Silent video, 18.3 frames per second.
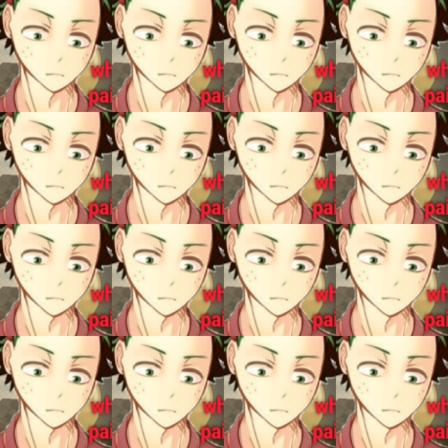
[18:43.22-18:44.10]

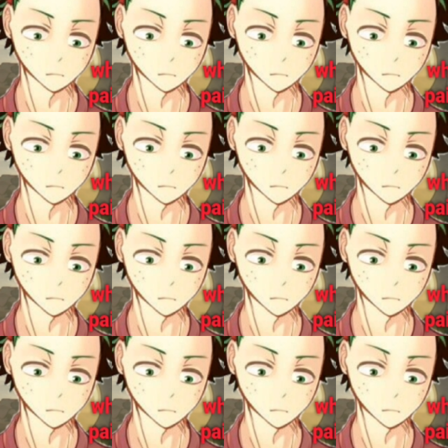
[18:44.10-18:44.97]

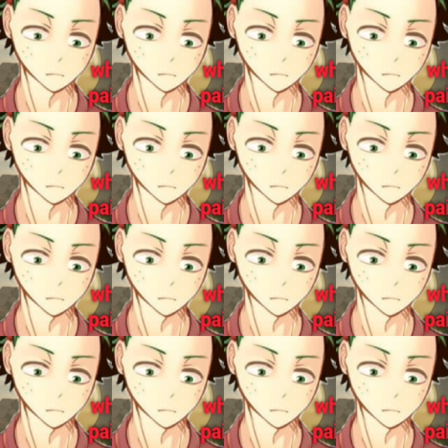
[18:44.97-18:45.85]

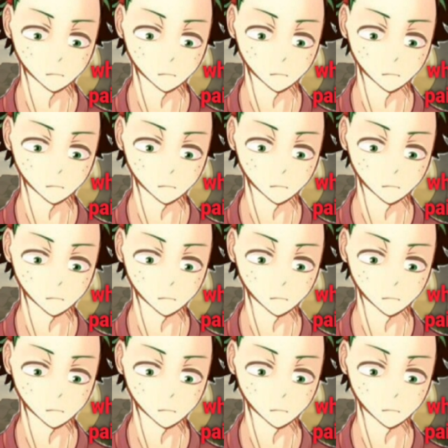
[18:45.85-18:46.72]

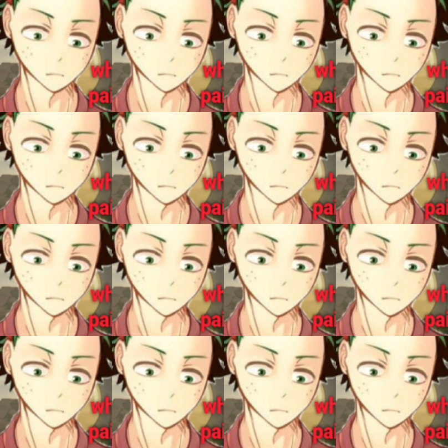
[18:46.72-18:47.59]

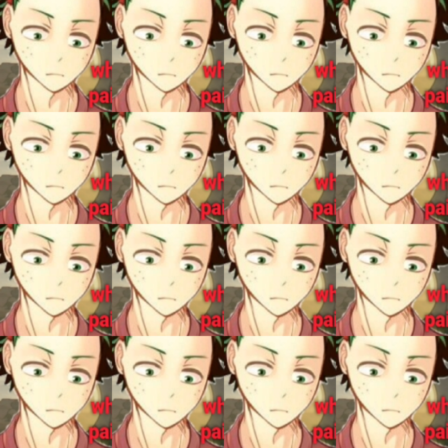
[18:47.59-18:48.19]
[no speech]